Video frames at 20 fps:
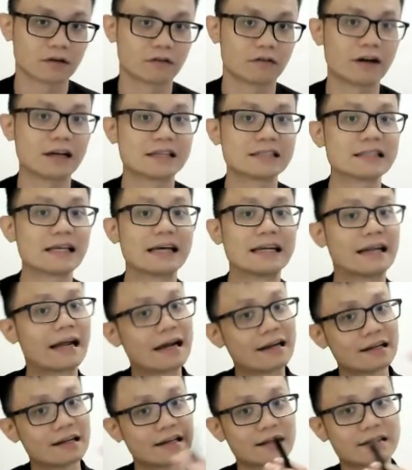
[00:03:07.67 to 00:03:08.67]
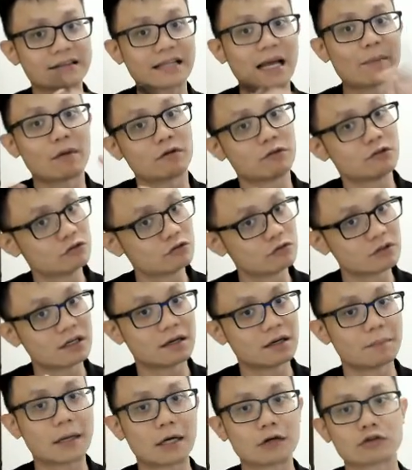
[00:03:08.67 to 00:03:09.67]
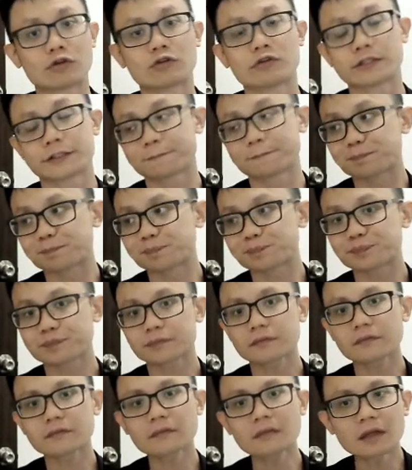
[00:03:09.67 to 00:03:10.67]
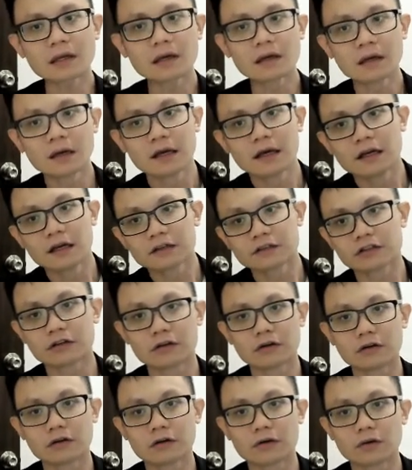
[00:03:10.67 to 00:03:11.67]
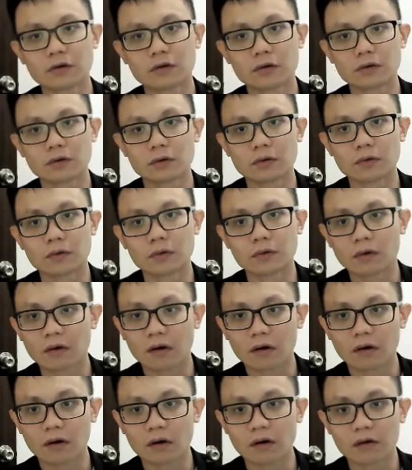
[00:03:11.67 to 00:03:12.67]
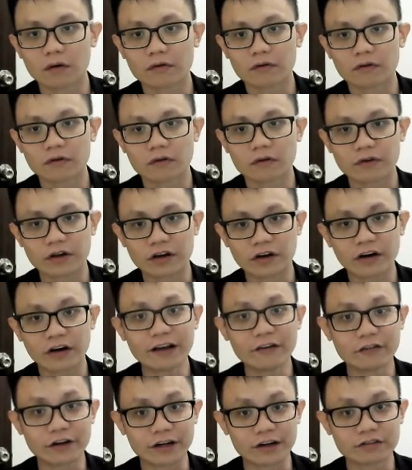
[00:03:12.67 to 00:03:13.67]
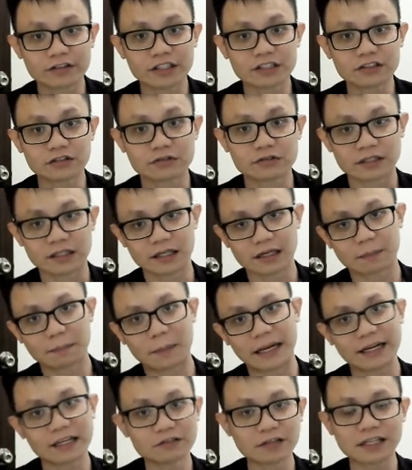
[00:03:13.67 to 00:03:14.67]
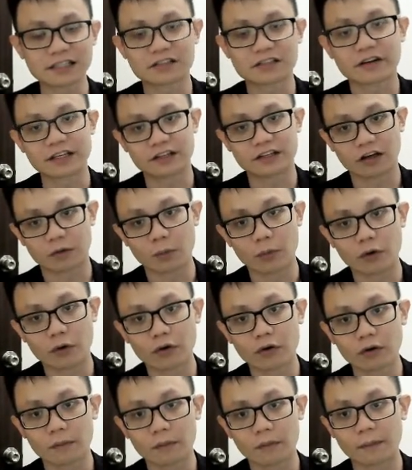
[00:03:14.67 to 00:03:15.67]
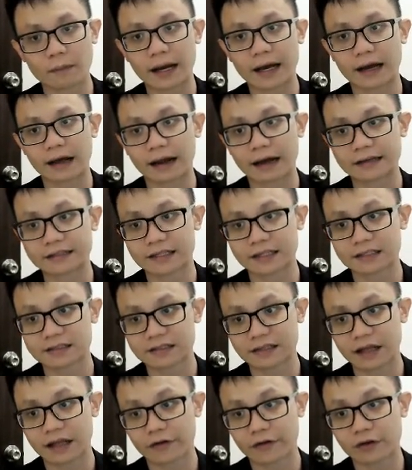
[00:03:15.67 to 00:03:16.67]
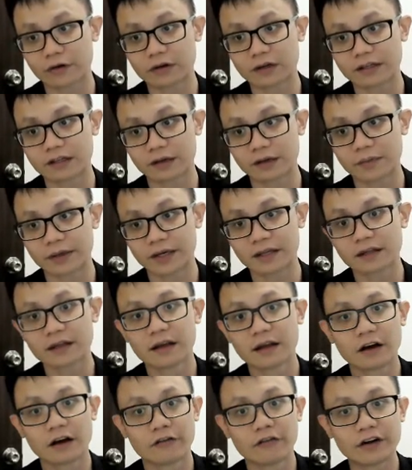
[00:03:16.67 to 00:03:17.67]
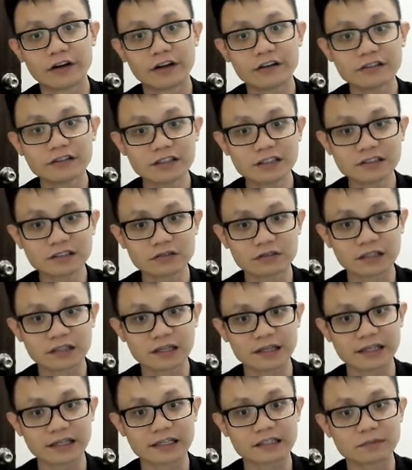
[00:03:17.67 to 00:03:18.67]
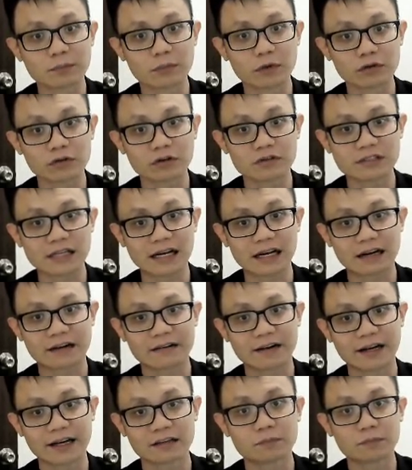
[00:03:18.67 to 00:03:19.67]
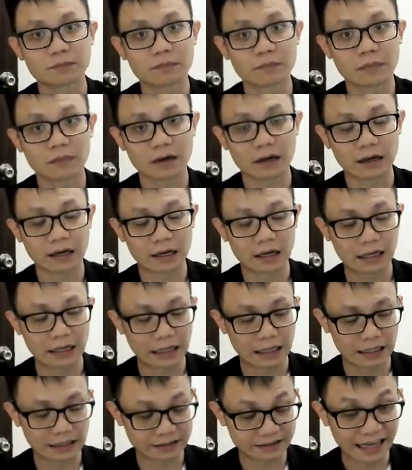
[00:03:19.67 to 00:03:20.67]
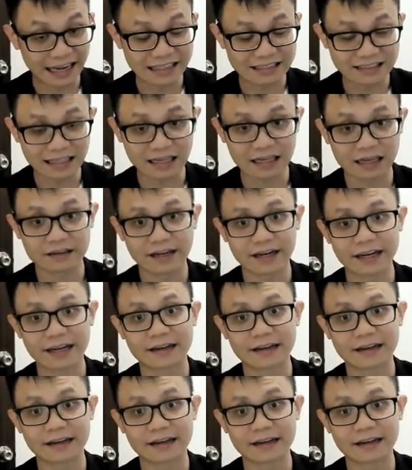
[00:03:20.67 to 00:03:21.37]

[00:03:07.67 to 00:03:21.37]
What is another type of sugar? Maltose. So we call it reducing sugar, but this one is not in your book, but I just tell you a little bit. Reducing sugar is monosaccharide, disaccharide.